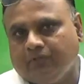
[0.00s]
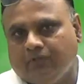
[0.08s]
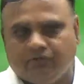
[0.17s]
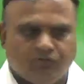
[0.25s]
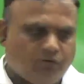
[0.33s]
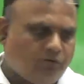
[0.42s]

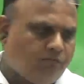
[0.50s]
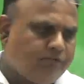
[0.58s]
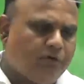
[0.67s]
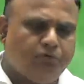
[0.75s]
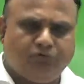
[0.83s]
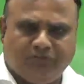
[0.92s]
So
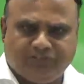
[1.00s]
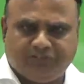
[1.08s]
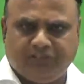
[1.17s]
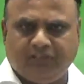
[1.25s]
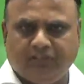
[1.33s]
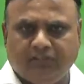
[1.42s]
without
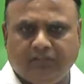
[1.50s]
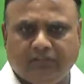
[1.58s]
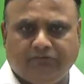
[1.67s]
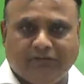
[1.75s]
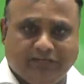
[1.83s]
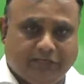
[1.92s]
wasting the
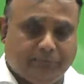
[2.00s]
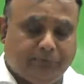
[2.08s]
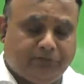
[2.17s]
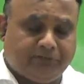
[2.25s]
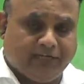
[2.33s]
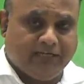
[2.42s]
valuable
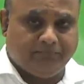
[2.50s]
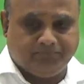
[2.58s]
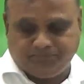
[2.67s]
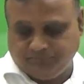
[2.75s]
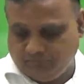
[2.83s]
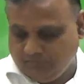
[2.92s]
time,
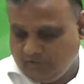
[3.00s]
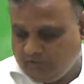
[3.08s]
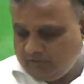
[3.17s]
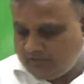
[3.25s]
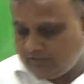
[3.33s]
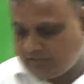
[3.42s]

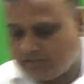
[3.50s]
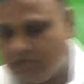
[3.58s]
just